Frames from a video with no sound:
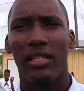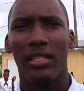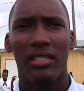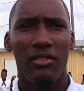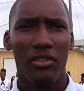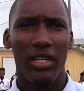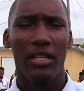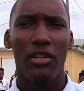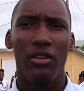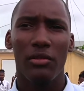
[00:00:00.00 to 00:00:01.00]
It's a great
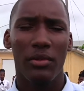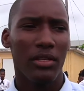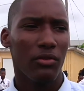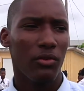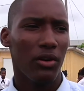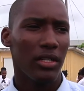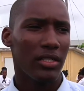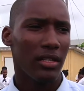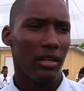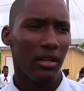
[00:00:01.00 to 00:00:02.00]
encouragement
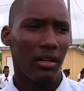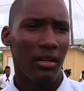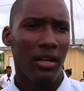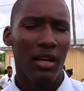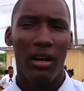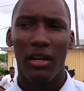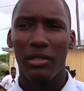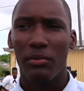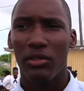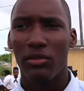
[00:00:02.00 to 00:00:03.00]
towards uh,
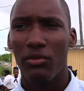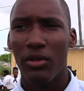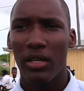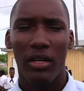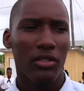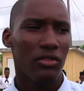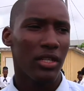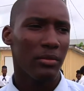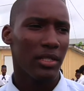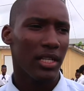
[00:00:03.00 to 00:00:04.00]
us pursuing our
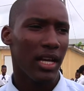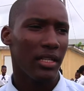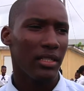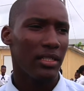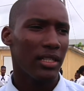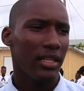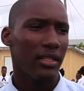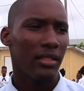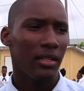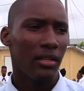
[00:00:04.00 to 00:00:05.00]
dreams as athletes
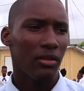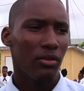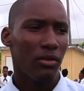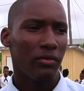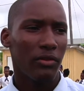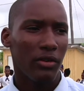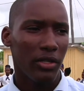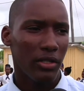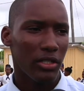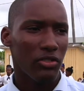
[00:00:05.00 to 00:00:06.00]
and going
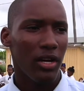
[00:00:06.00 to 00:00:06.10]
forward on the